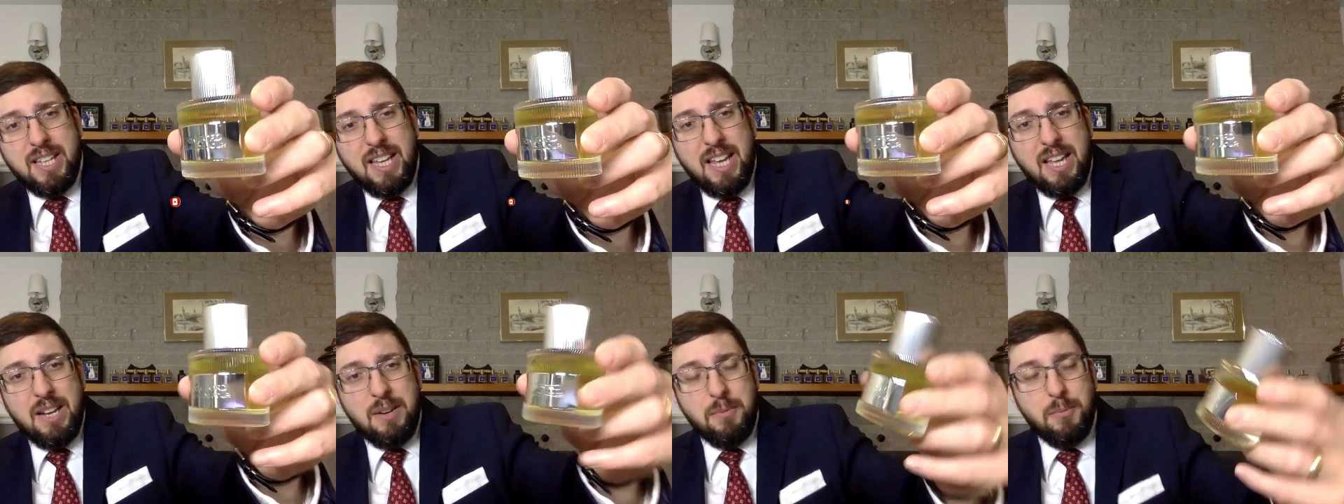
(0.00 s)

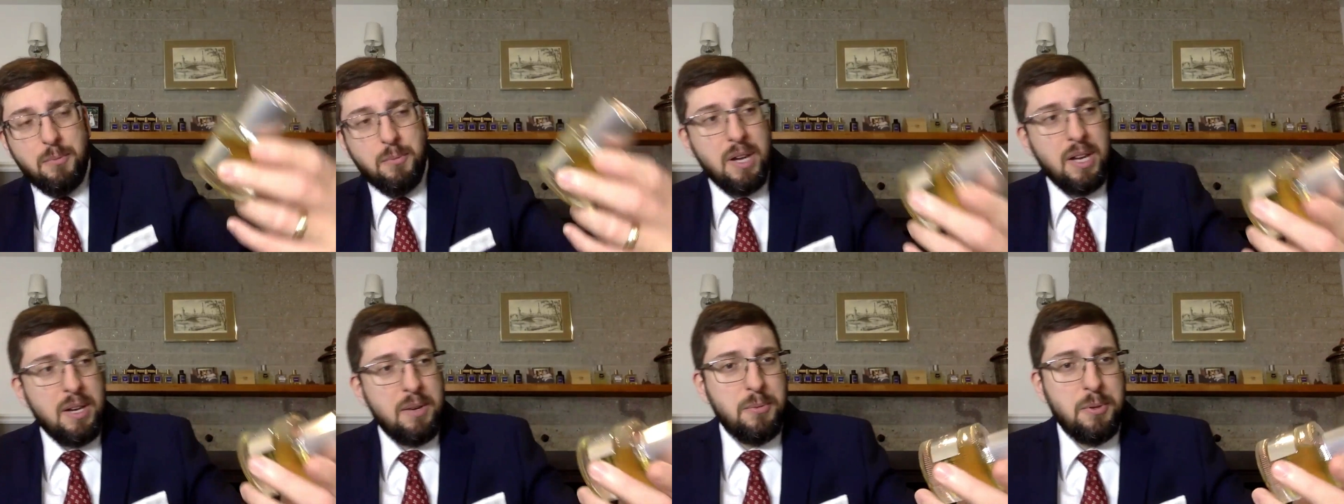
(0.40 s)
And
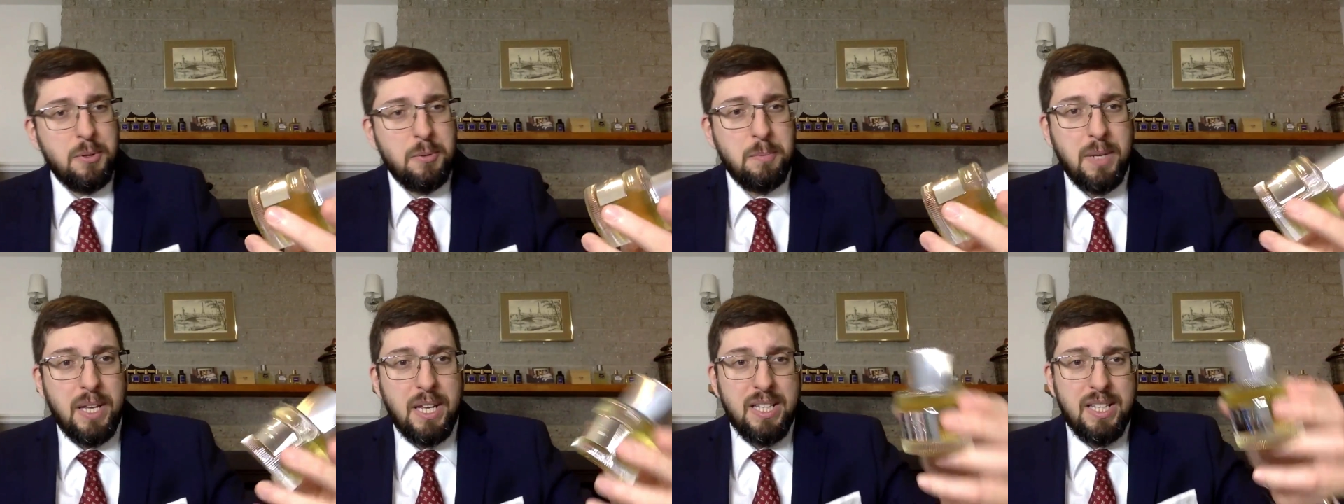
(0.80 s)
what will
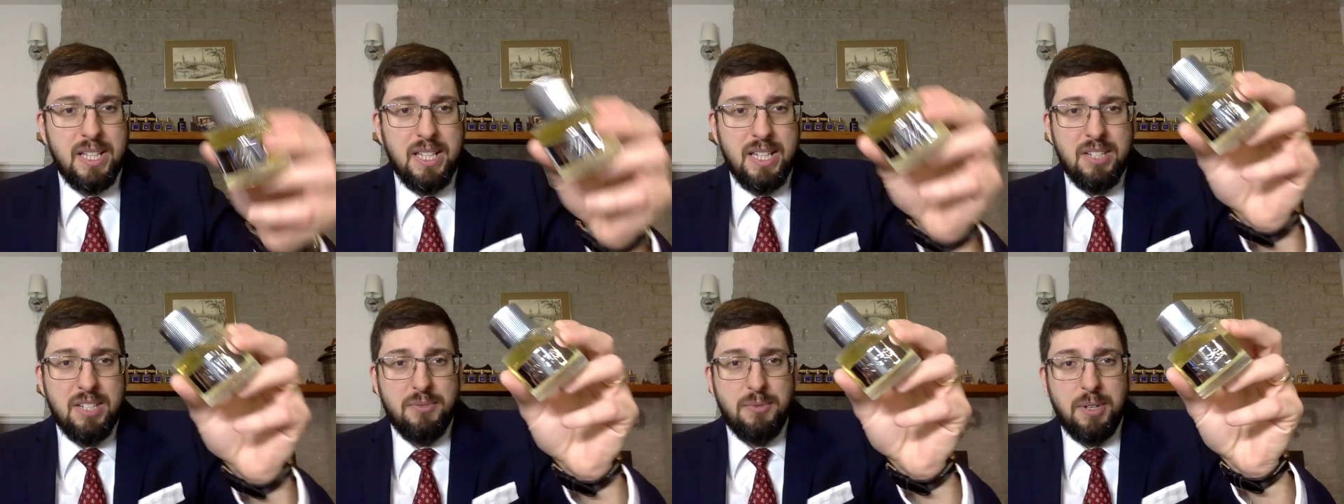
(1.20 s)
make
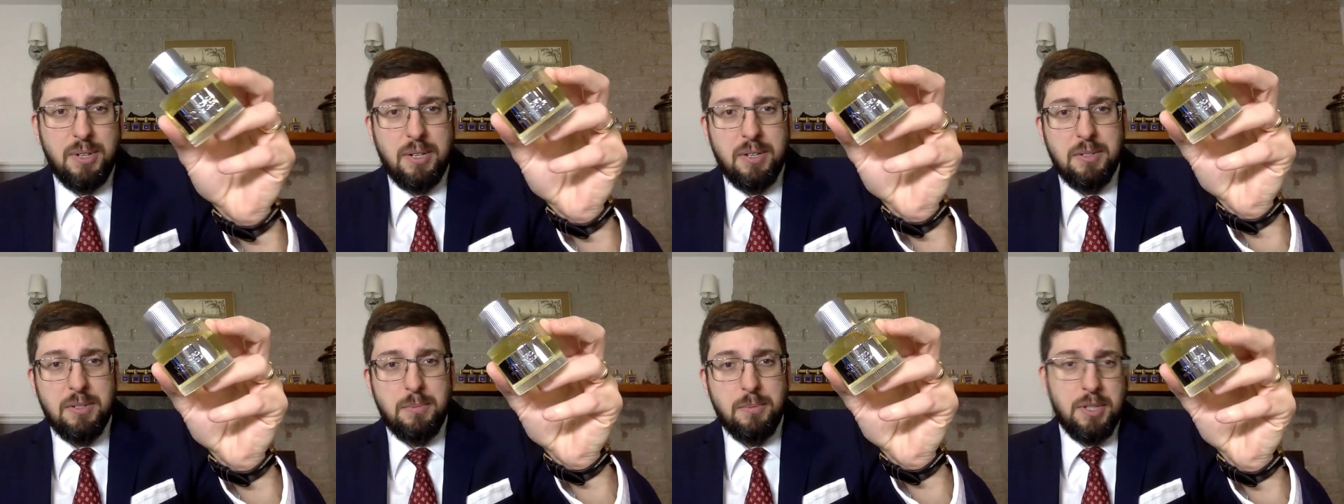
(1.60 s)
this
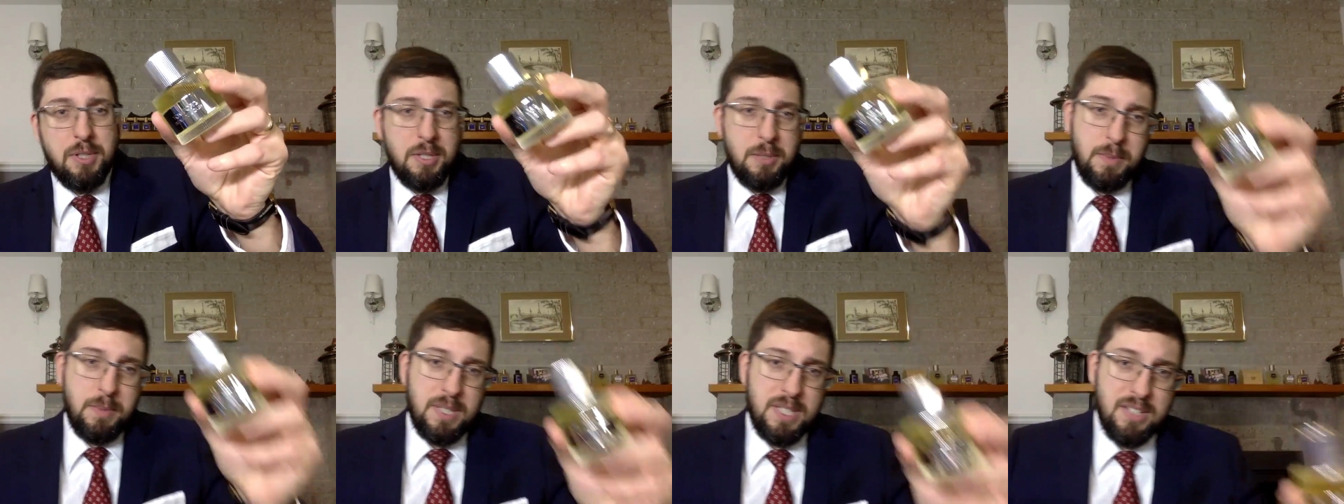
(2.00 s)
fragrance more
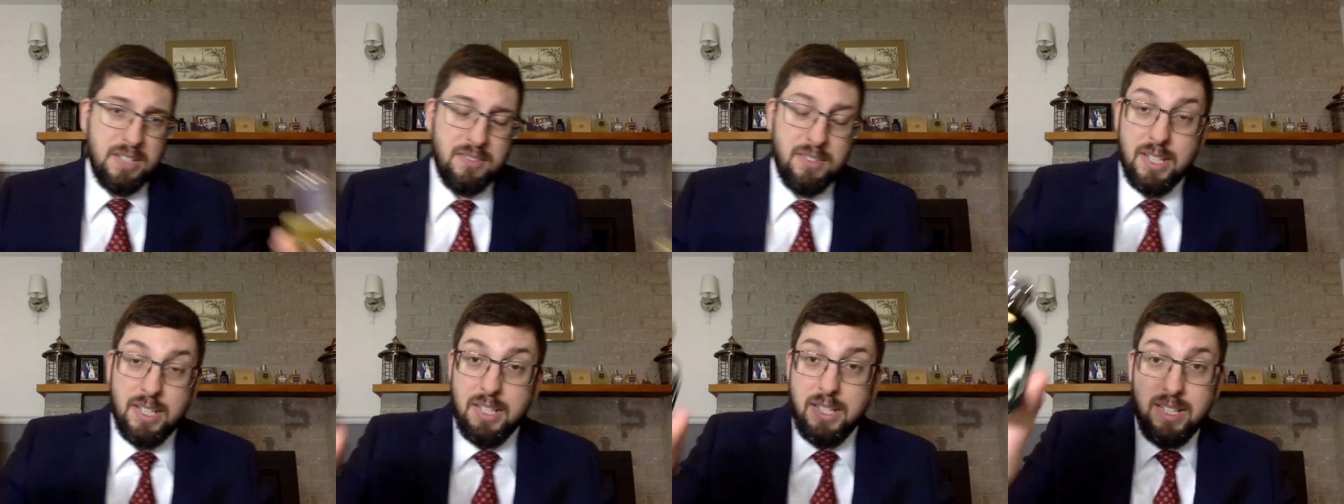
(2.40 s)
expensive
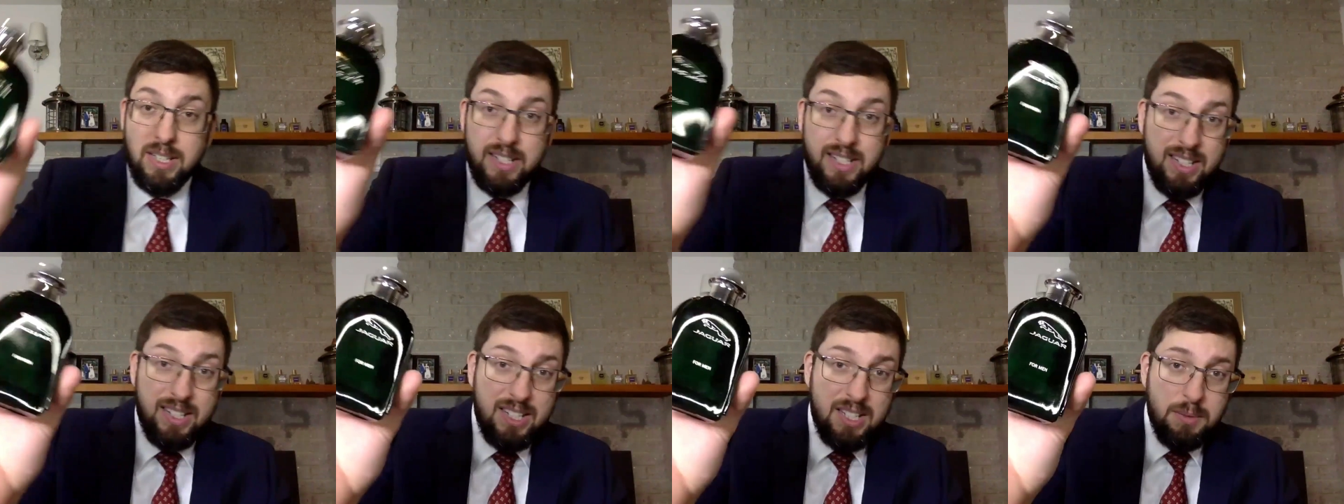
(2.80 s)
than
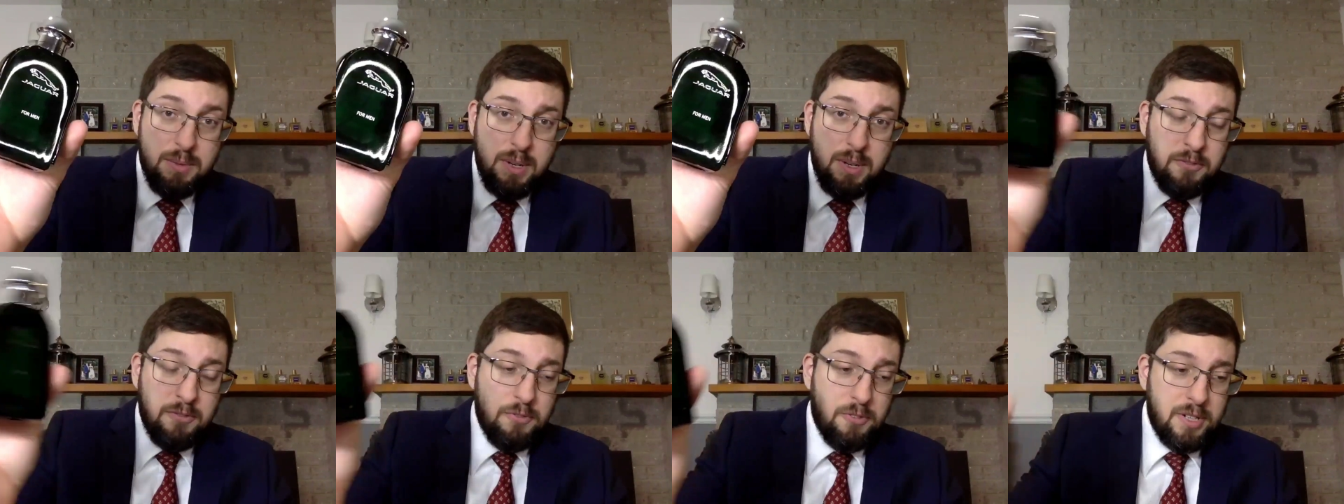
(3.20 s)
this
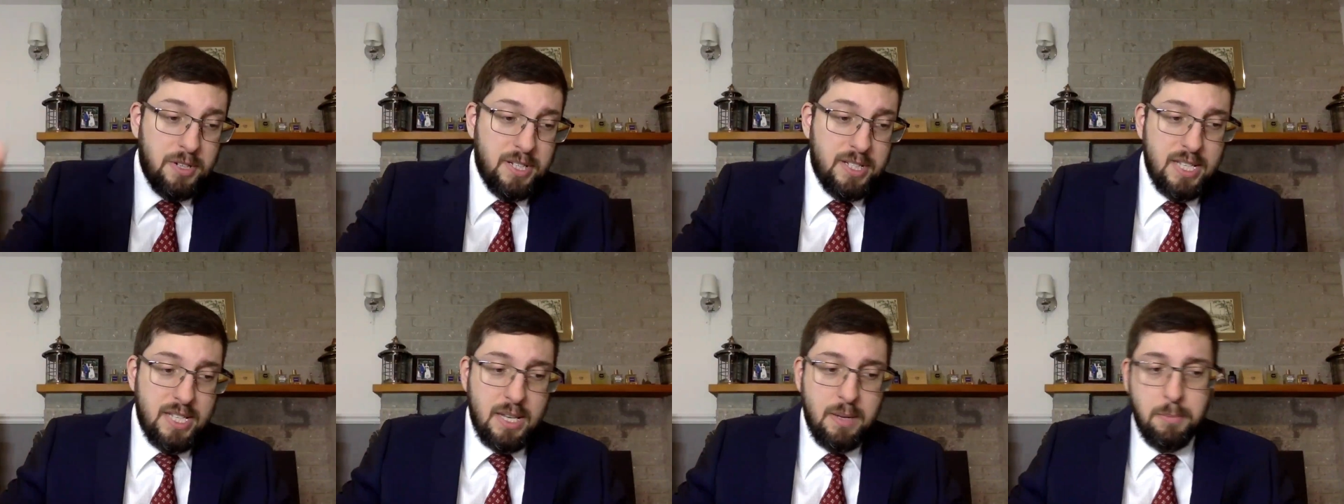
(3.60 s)
one, for
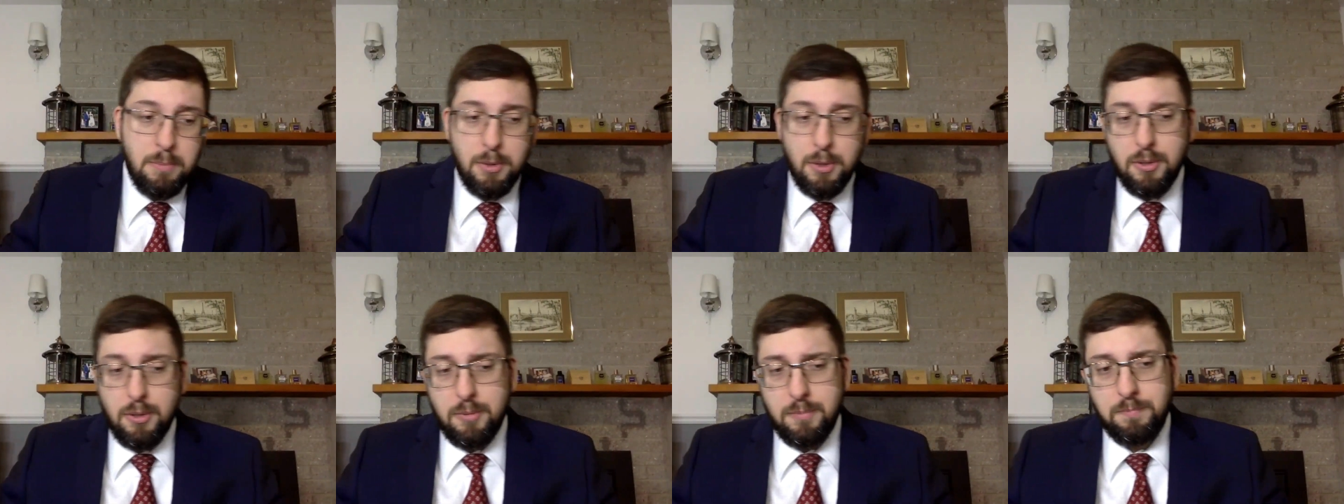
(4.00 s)

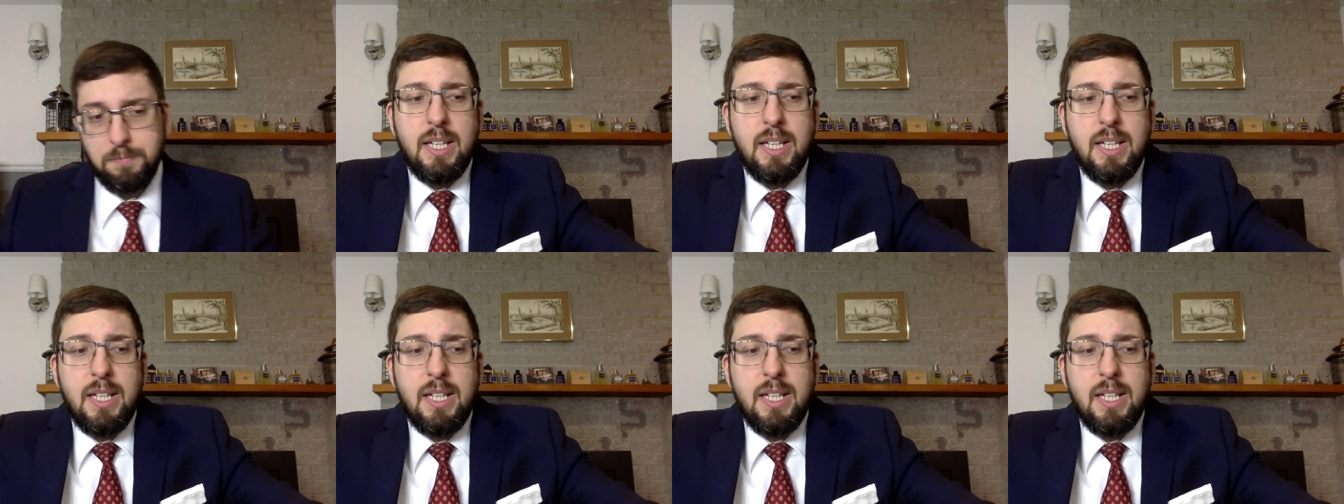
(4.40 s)
example?